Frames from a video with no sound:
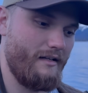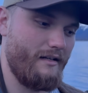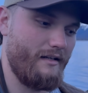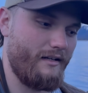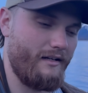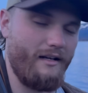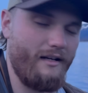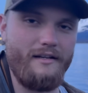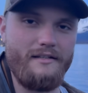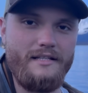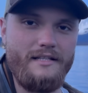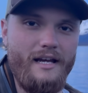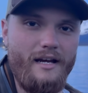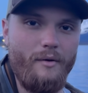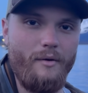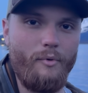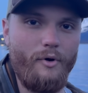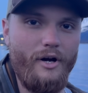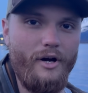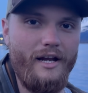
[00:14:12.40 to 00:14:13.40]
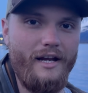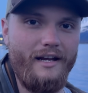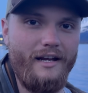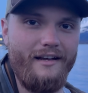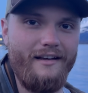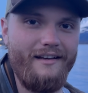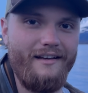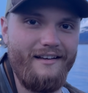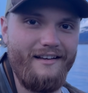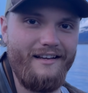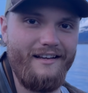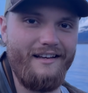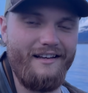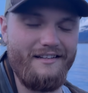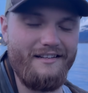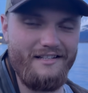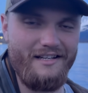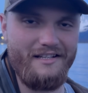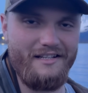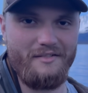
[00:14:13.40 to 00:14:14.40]
kind of take a break and
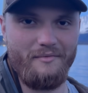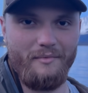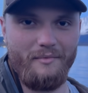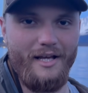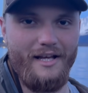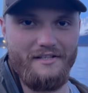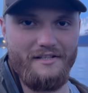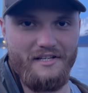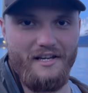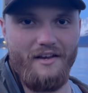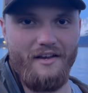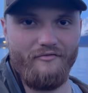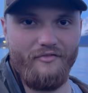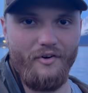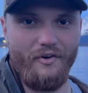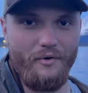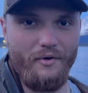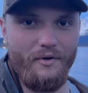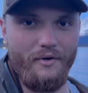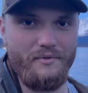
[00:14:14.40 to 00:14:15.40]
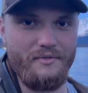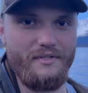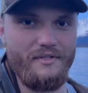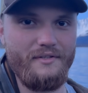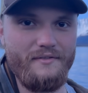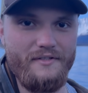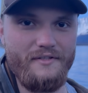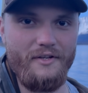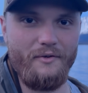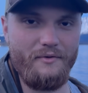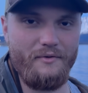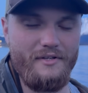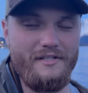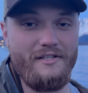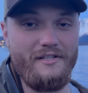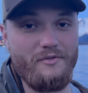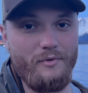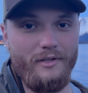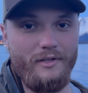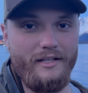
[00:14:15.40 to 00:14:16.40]
take some landscape photos. So this
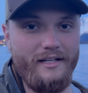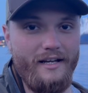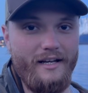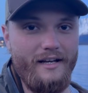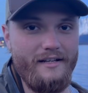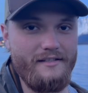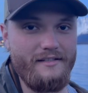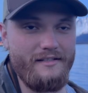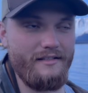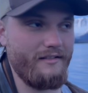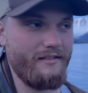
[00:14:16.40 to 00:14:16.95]
is really nice.